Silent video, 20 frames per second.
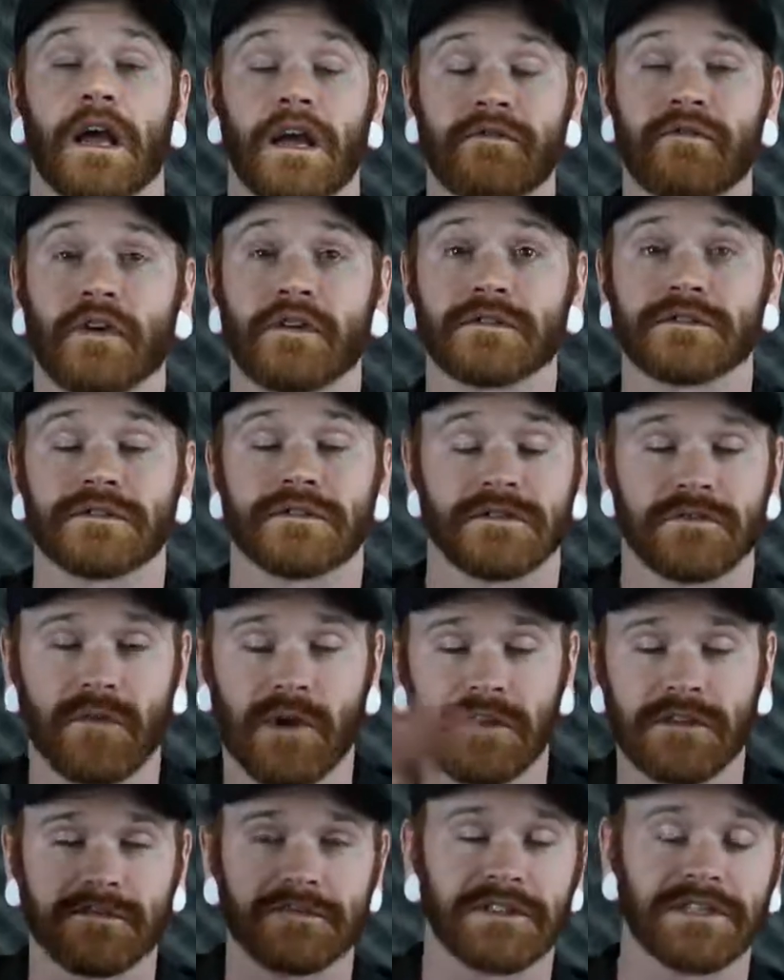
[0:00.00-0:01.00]
Hey folks,
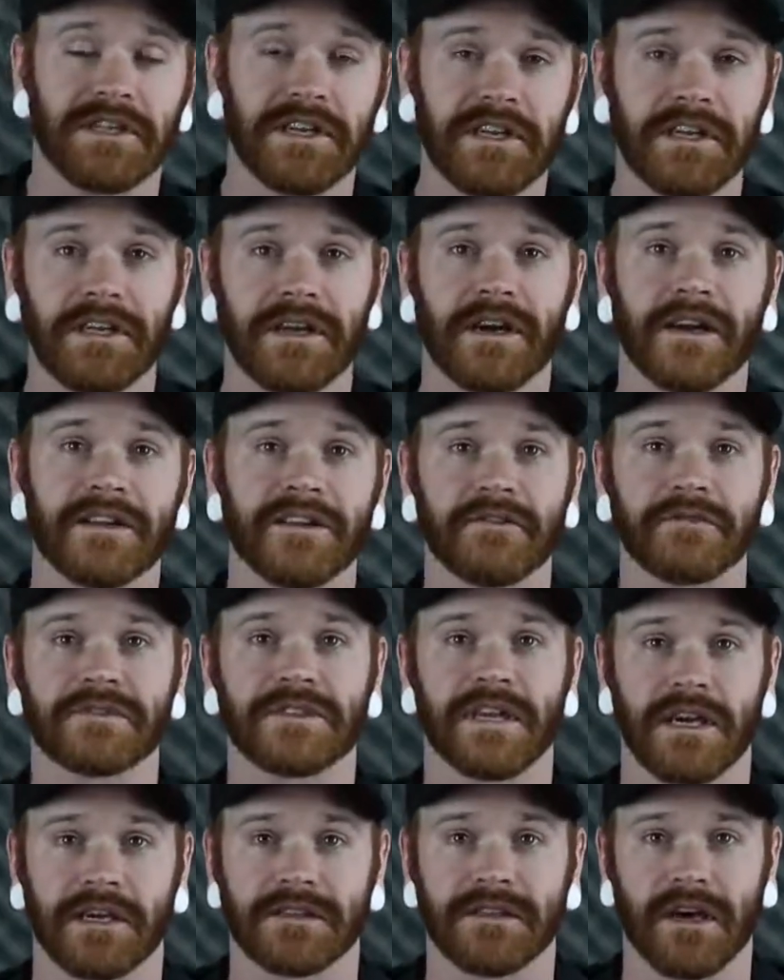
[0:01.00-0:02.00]
welcome to DD Audio
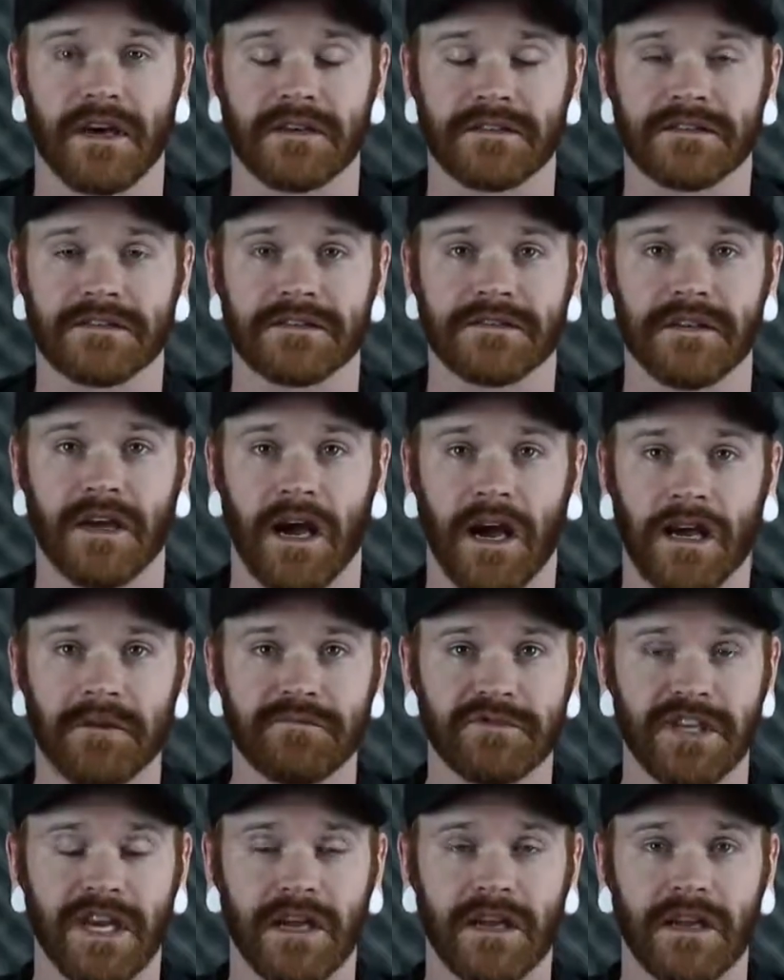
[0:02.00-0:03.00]
Tech Talks. I'm
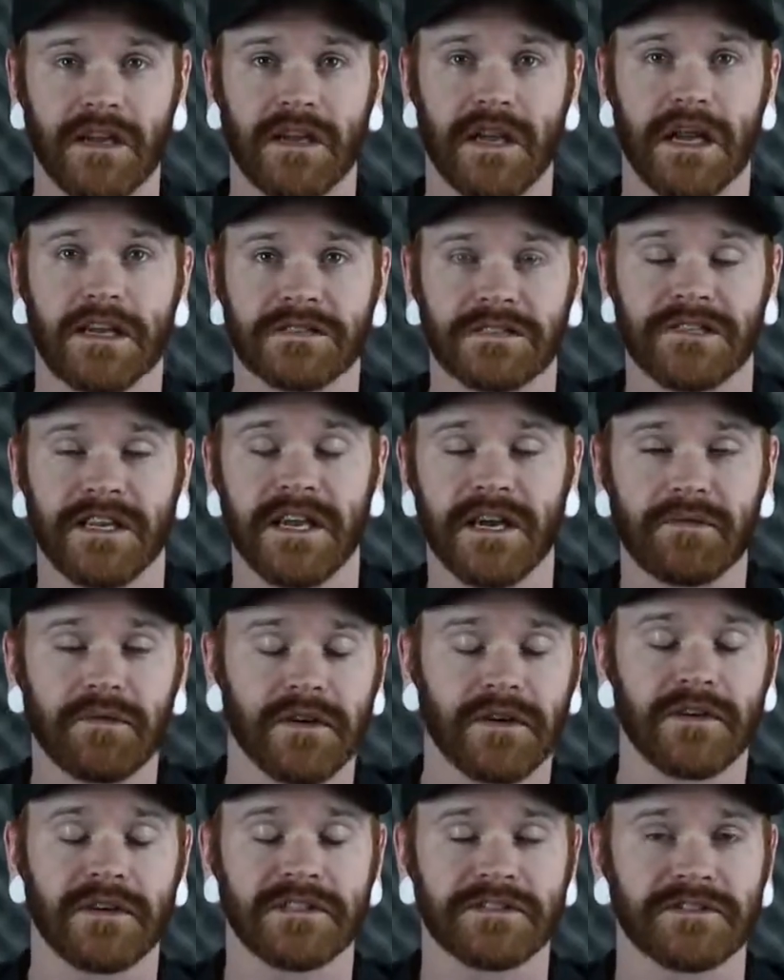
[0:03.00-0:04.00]
Jake, and today we're
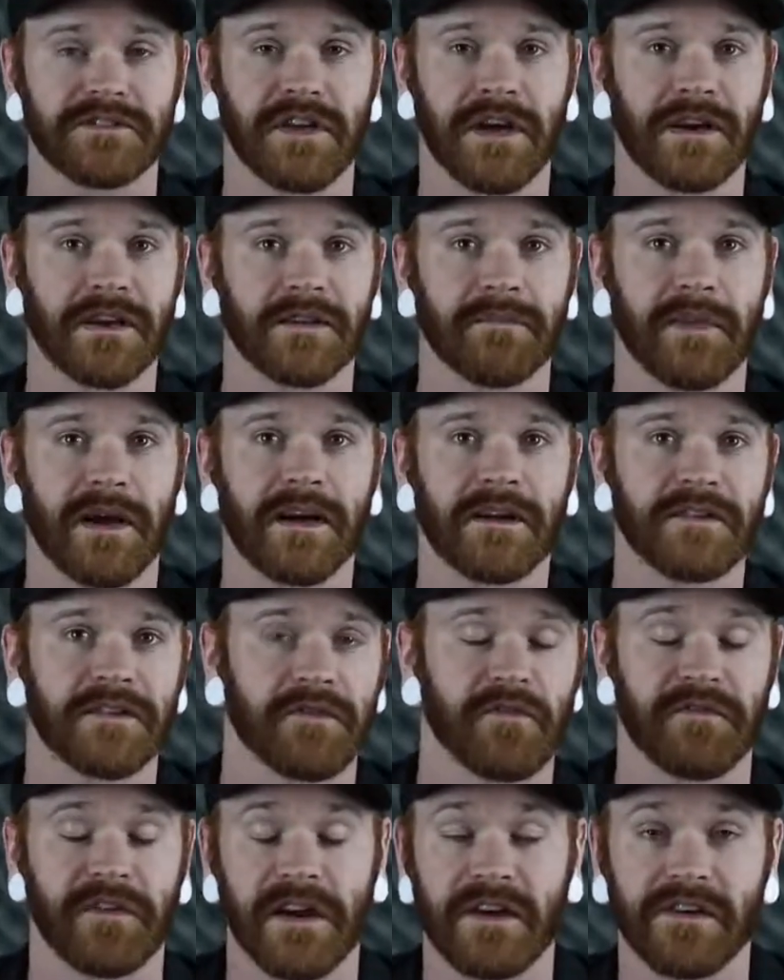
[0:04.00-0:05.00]
going to talk about the
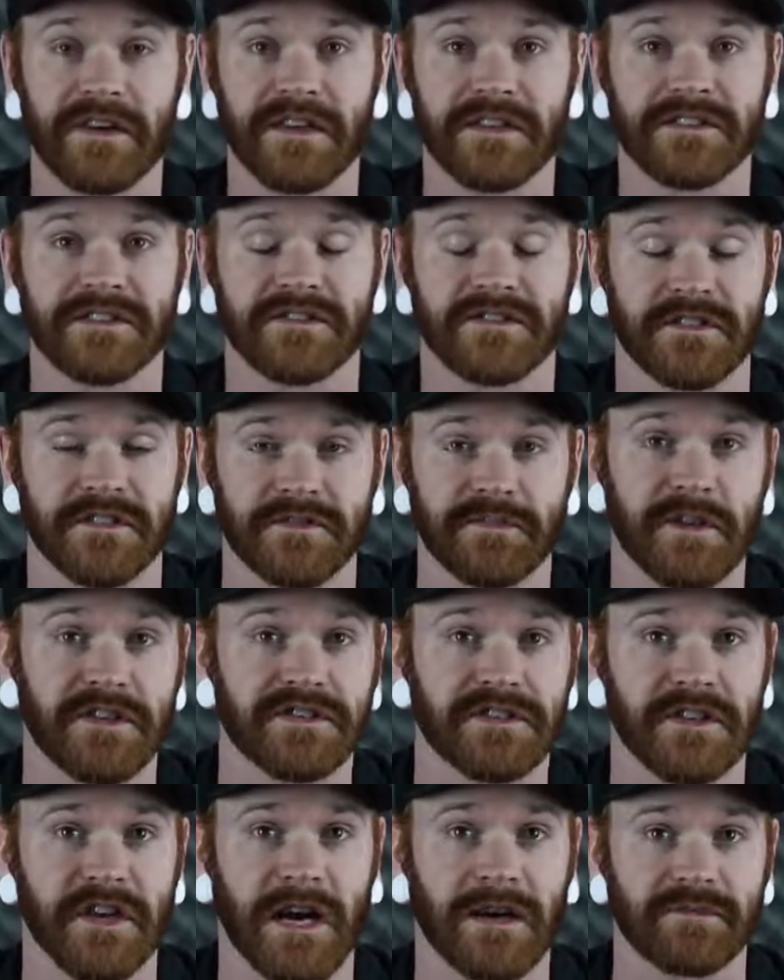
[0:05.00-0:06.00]
various
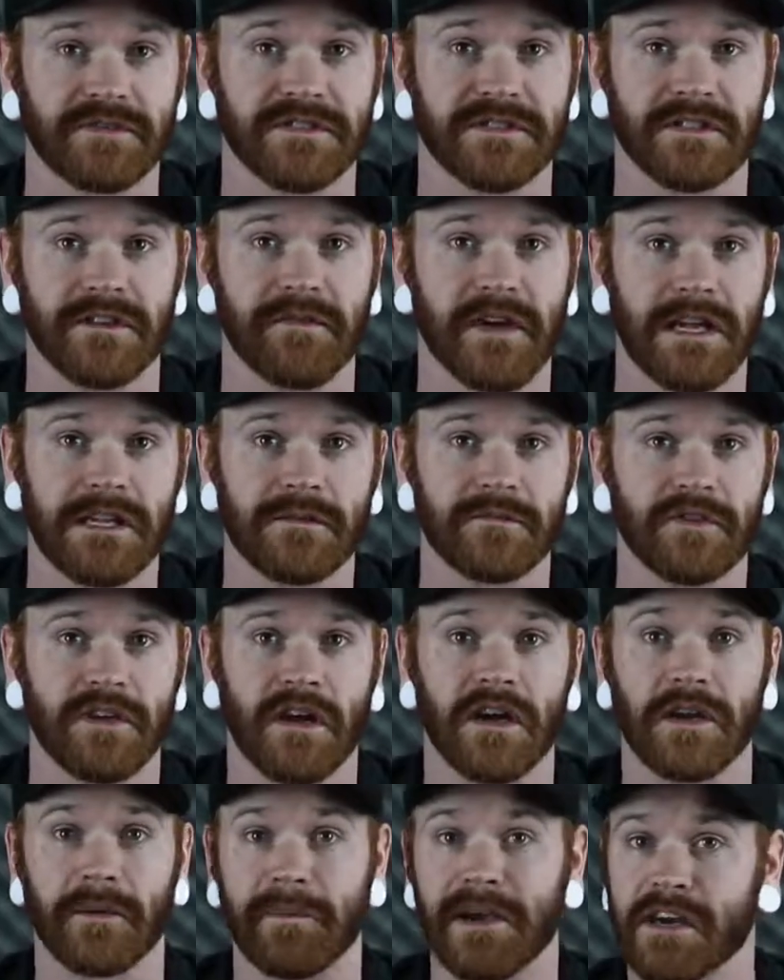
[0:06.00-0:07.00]
suspension options available
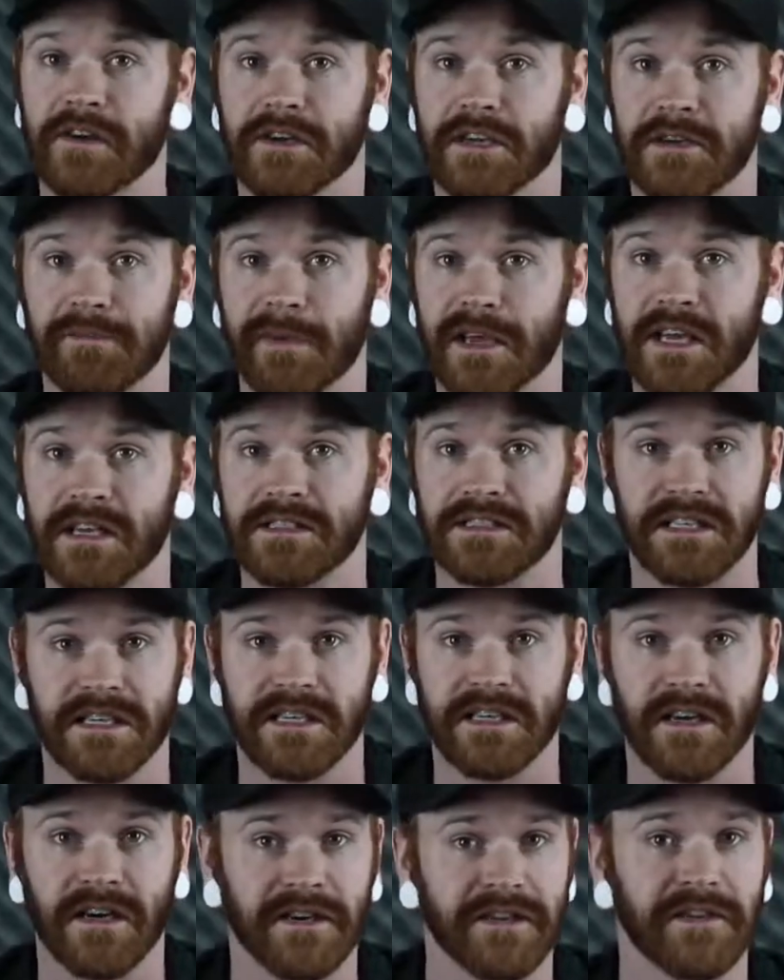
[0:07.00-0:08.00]
on American-made
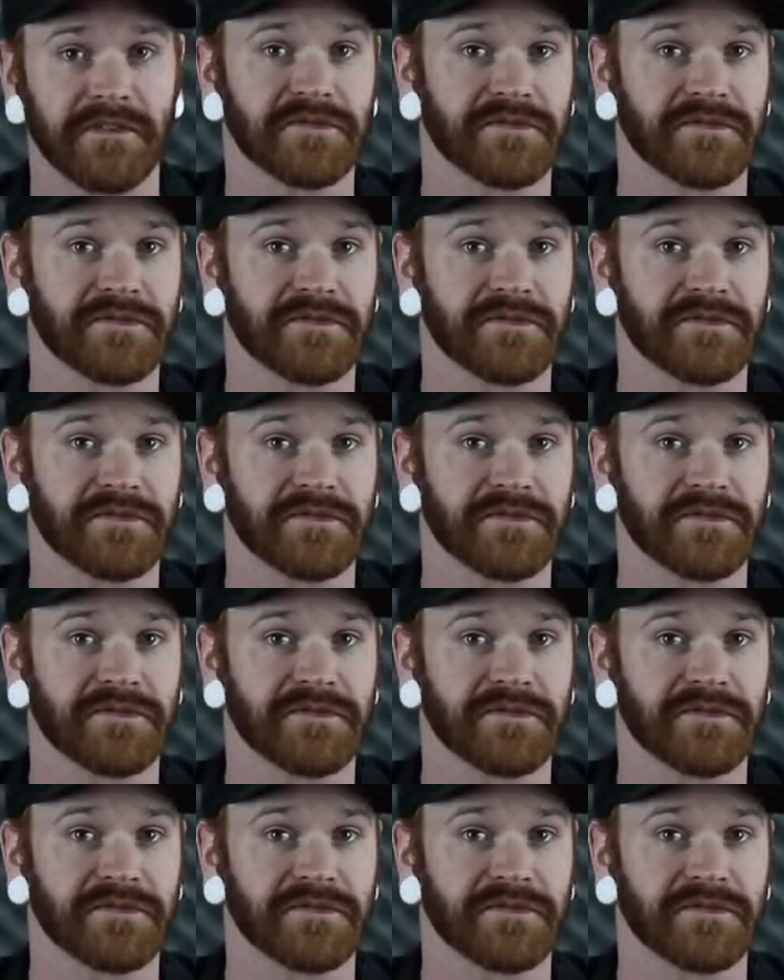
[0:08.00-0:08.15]
DD Audio